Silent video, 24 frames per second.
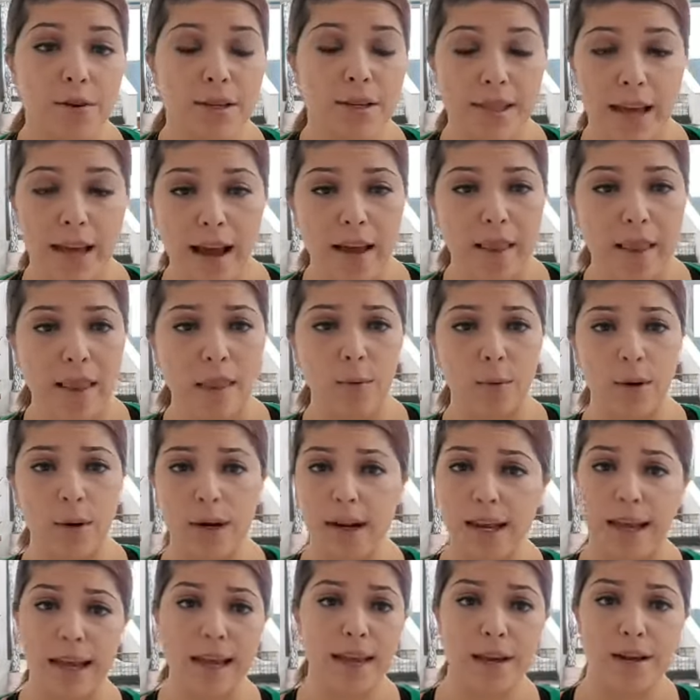exactly what I
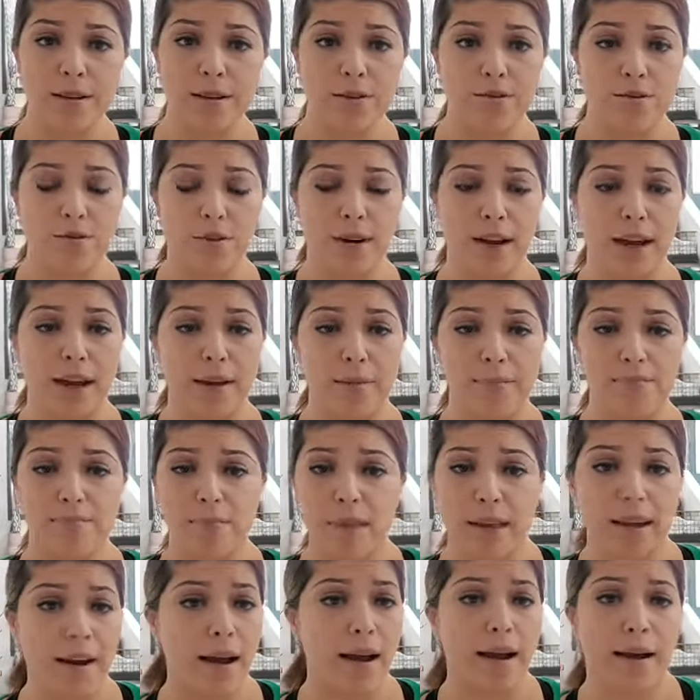ate yesterday
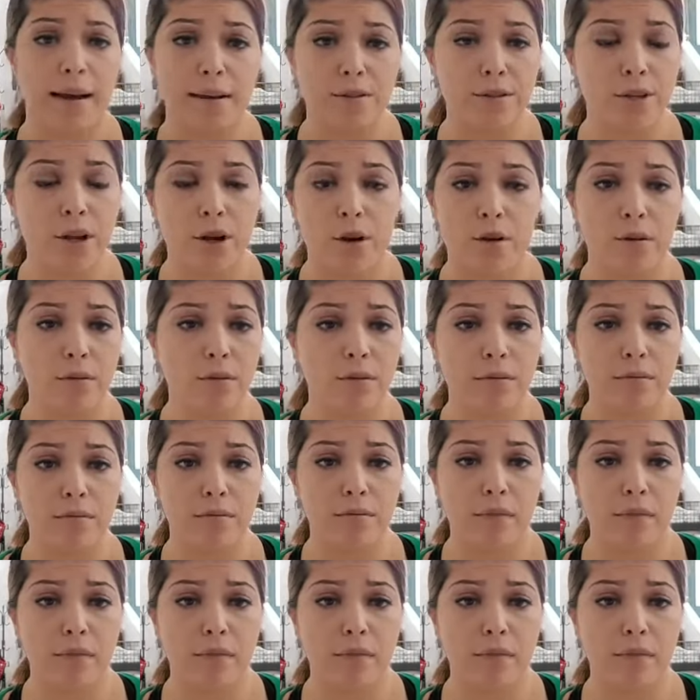and I don't